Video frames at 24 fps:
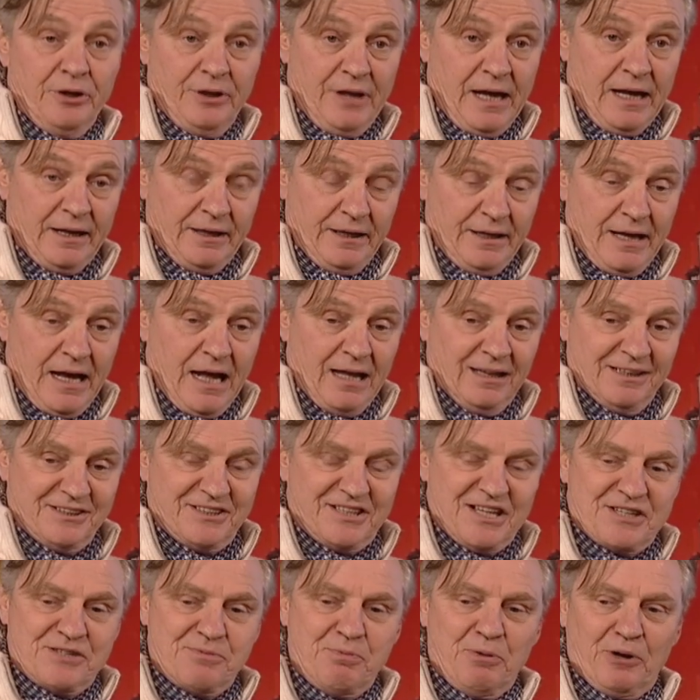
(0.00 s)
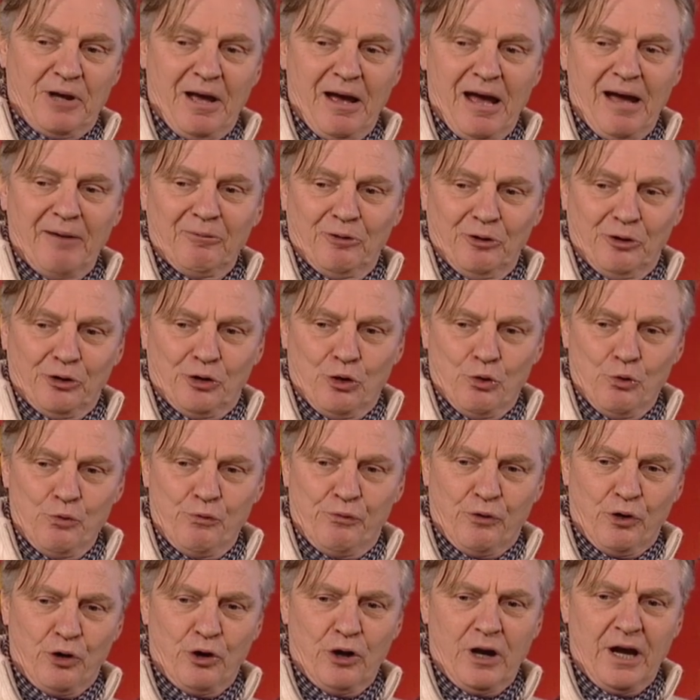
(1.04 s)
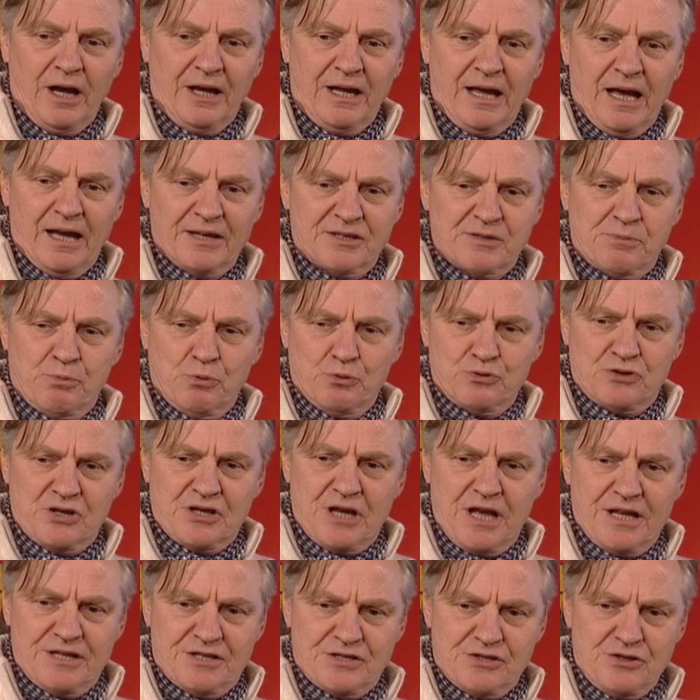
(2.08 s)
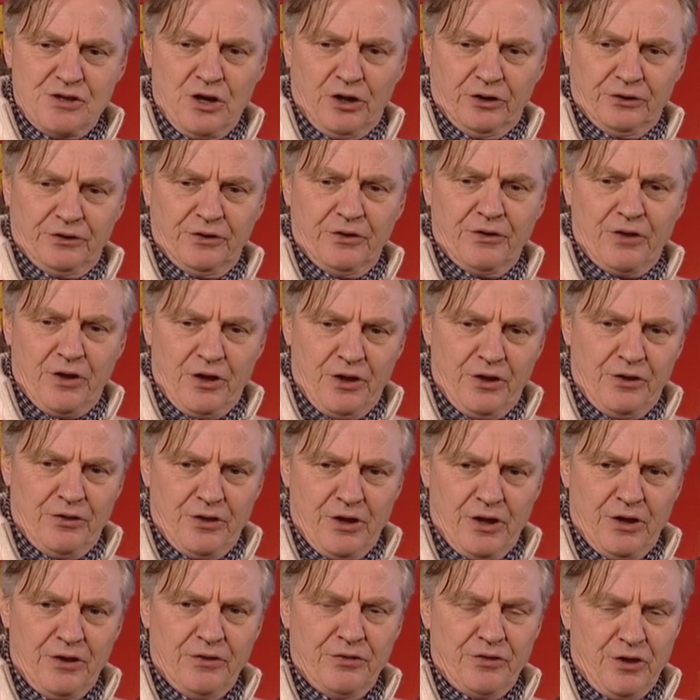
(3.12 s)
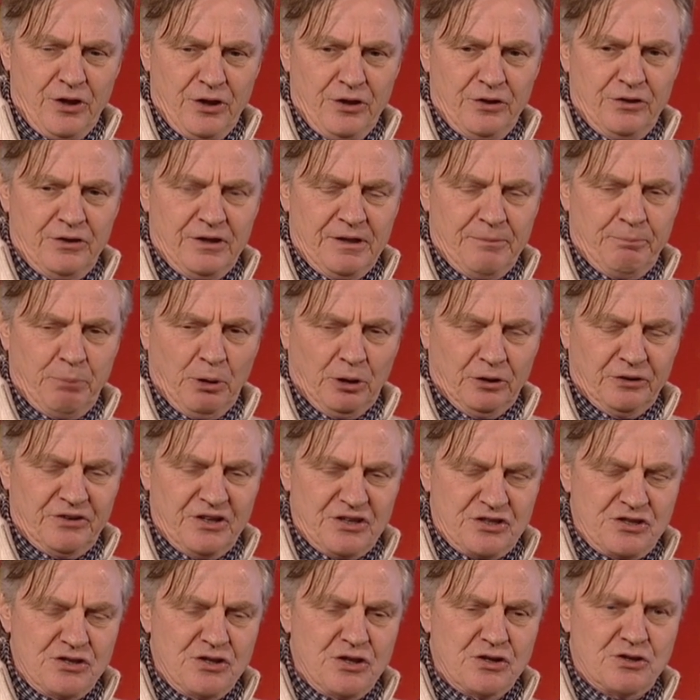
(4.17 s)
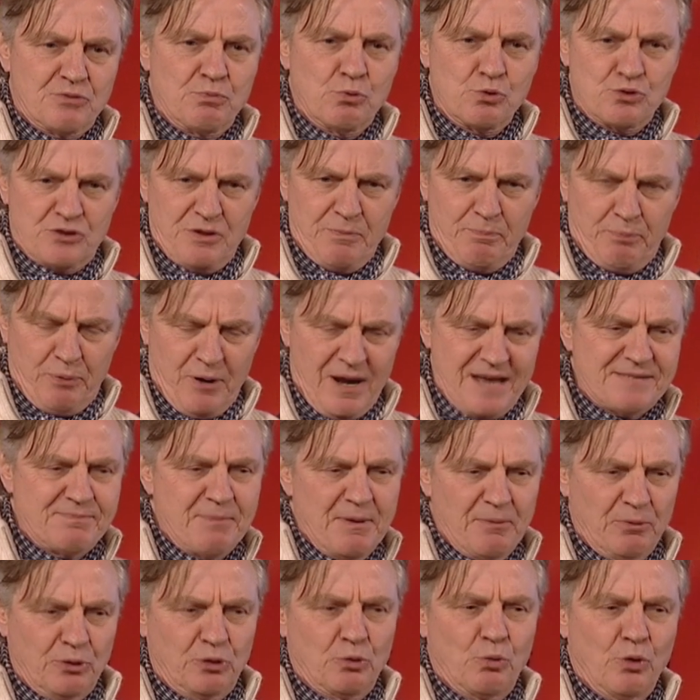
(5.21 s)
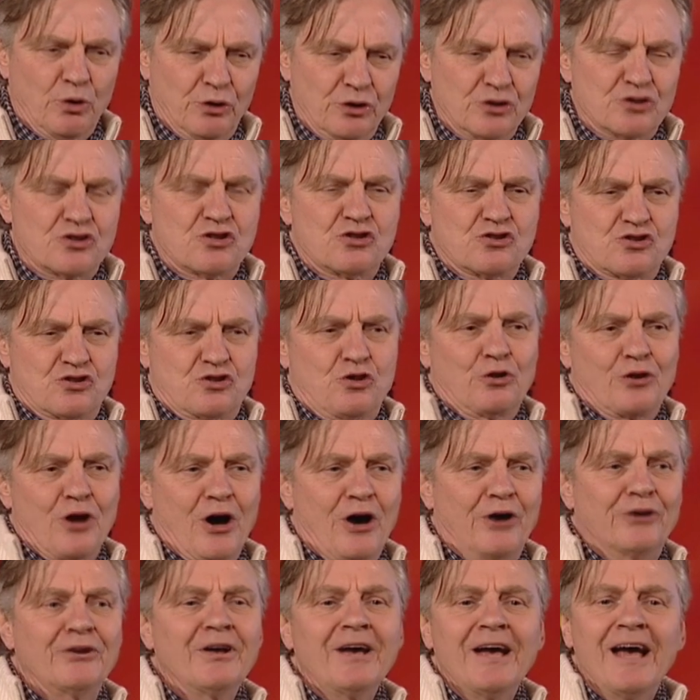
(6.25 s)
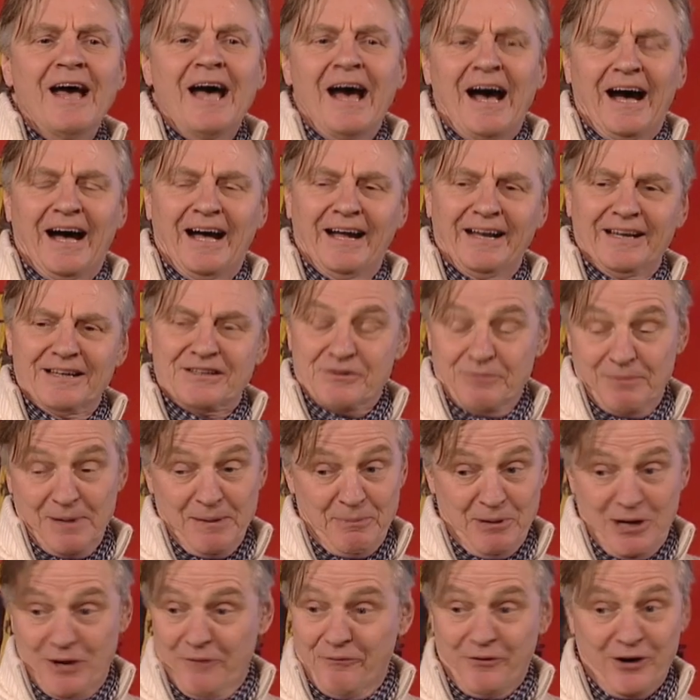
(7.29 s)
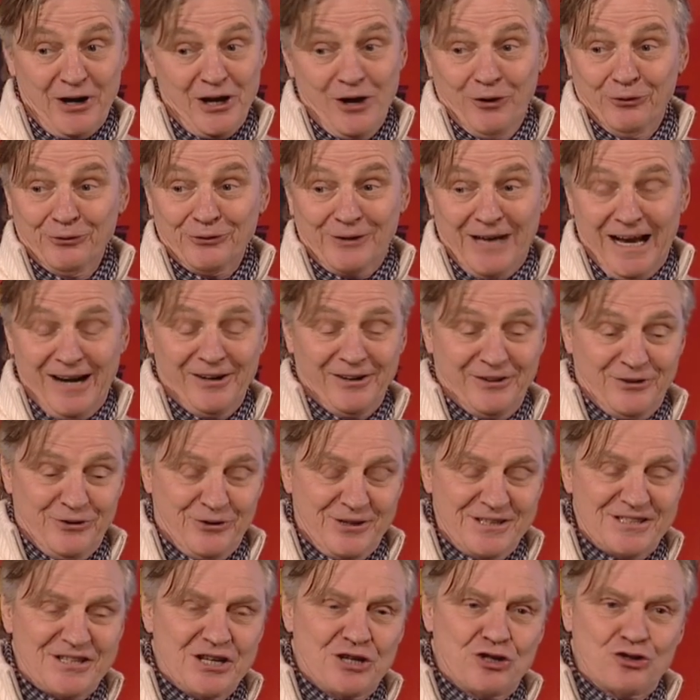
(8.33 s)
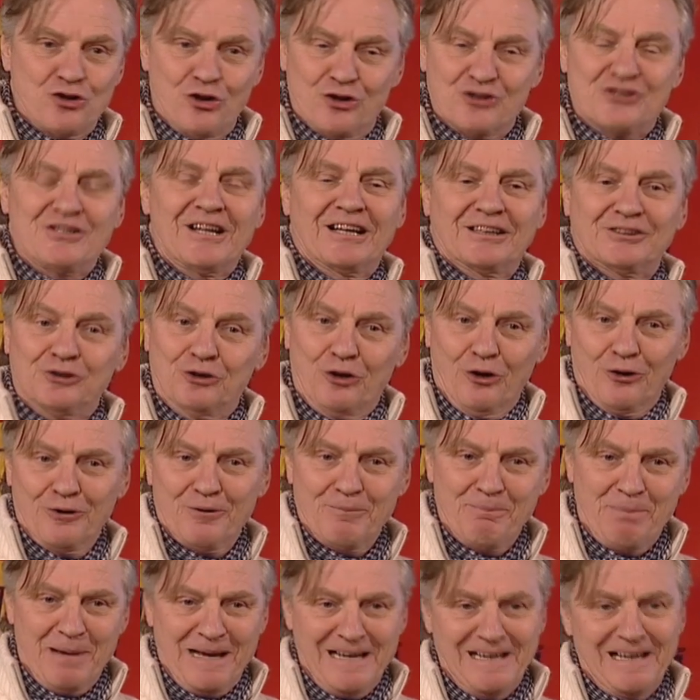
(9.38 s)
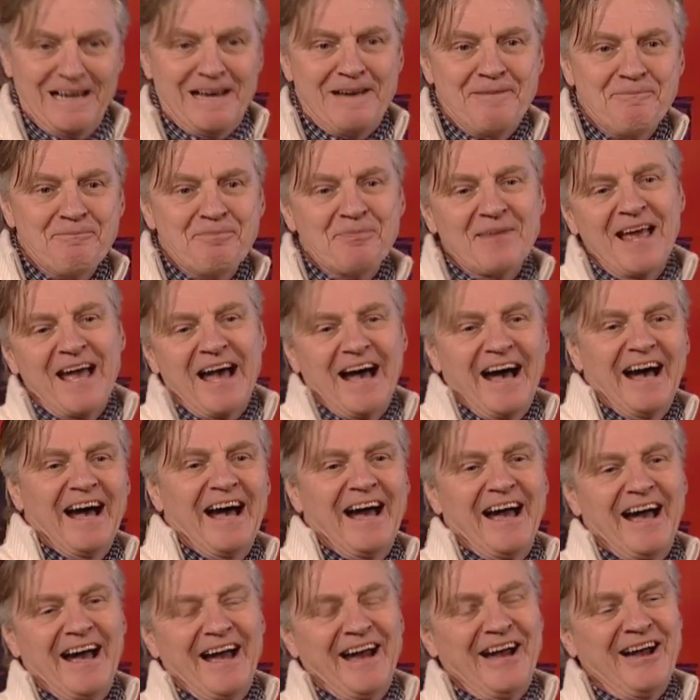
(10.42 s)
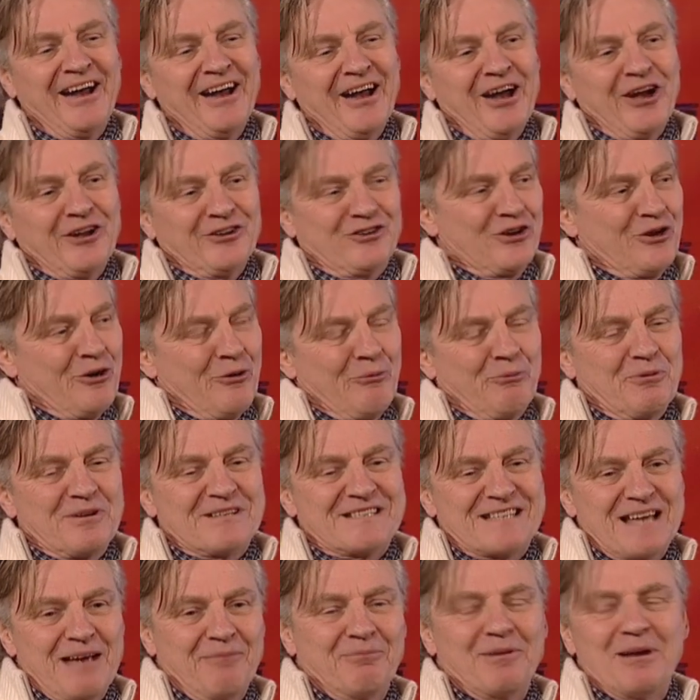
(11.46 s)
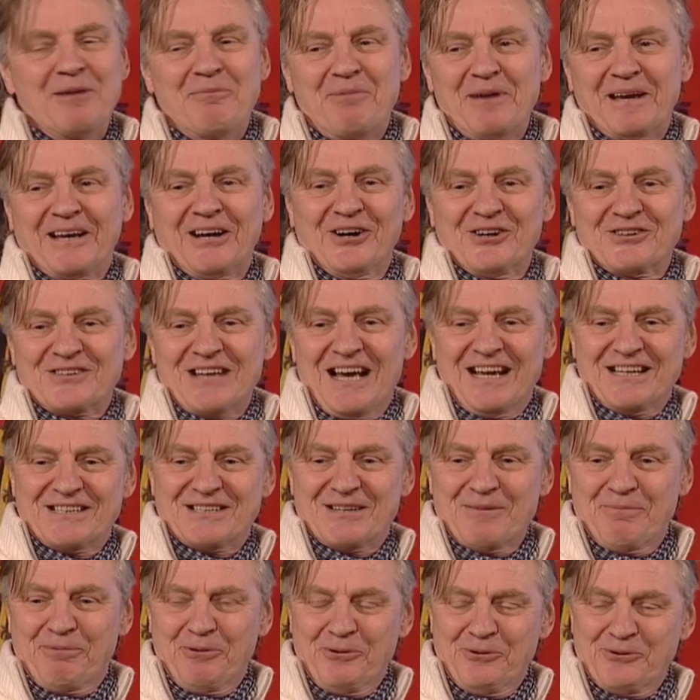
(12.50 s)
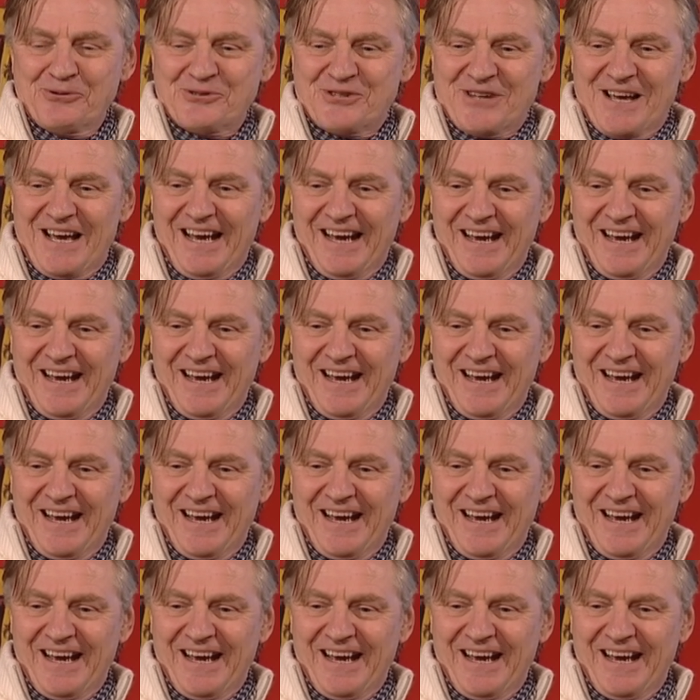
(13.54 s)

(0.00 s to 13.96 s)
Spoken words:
and that analysis, but I'm going to go for, I suppose it's not the politician that's most impressed me, but the one that's stood out, and it's maybe a very uncharacteristic choice, and that's Doug Beattie. Do you know, simply because I suppose